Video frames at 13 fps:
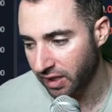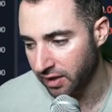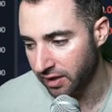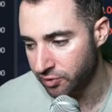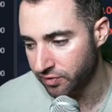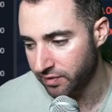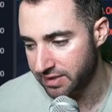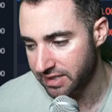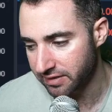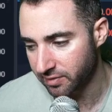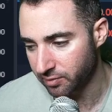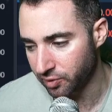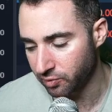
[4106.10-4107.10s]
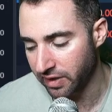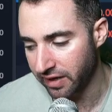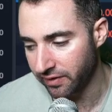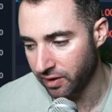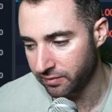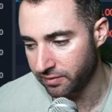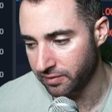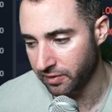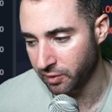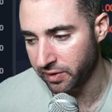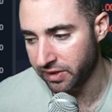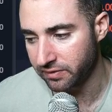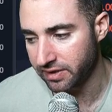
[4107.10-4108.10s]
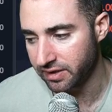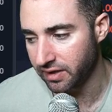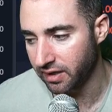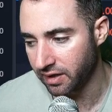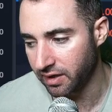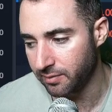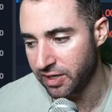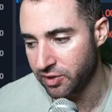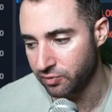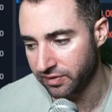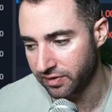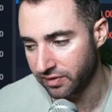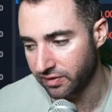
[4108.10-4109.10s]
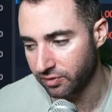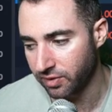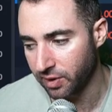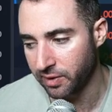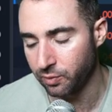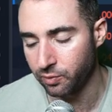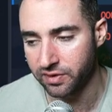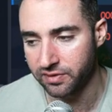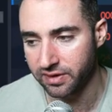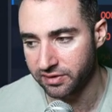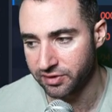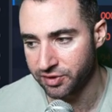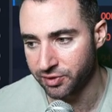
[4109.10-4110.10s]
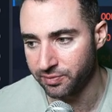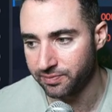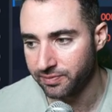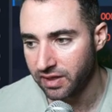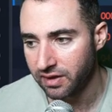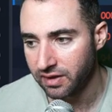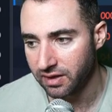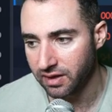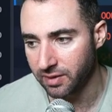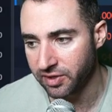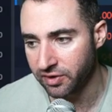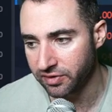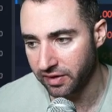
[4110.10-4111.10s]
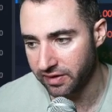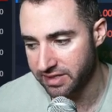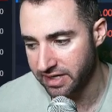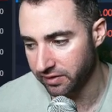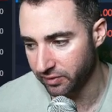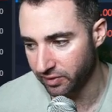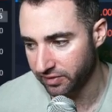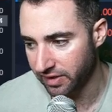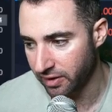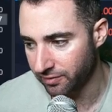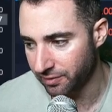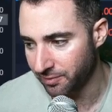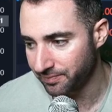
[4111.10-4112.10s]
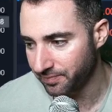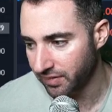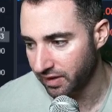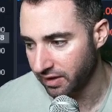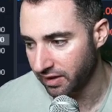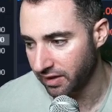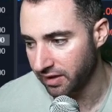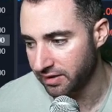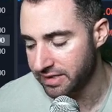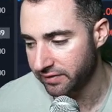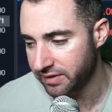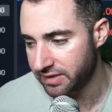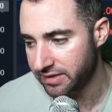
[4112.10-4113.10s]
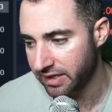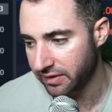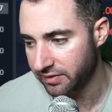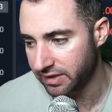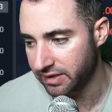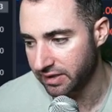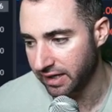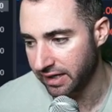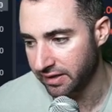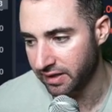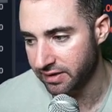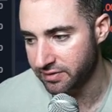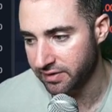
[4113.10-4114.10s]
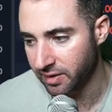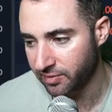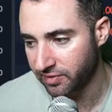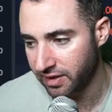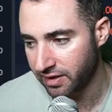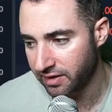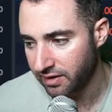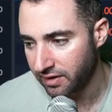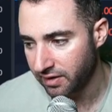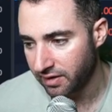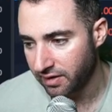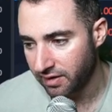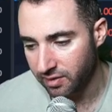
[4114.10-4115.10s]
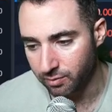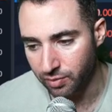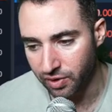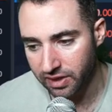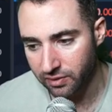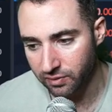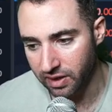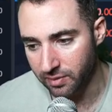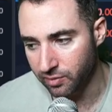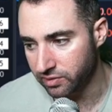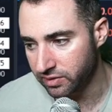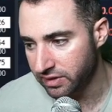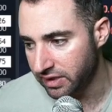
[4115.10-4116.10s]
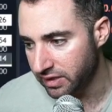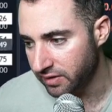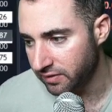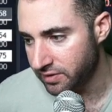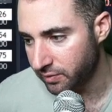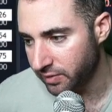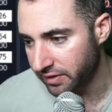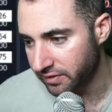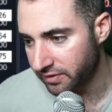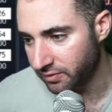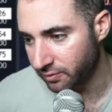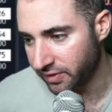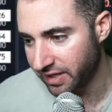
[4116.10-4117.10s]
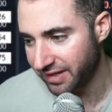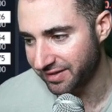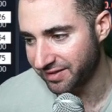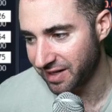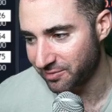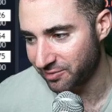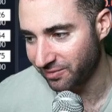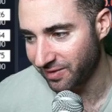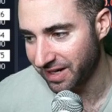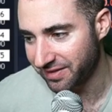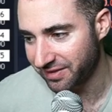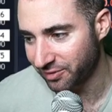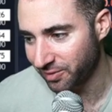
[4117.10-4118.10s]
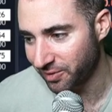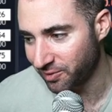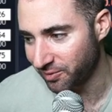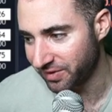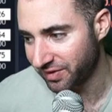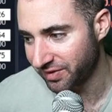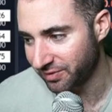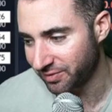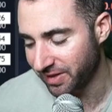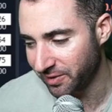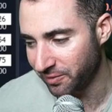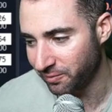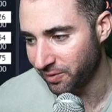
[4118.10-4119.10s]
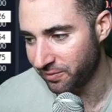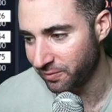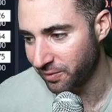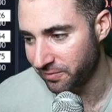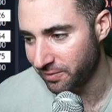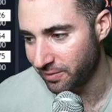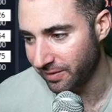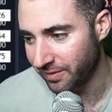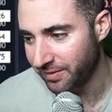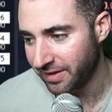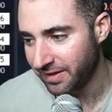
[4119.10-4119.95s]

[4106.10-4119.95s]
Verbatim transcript: Using the 10 symbol to rally off of on the weekly, major resistance right around 162. I'm curious how the daily looks, however. Daily did take out the 89 to the upside, but I believe, we got stopped right at this critical resistance right here, 144.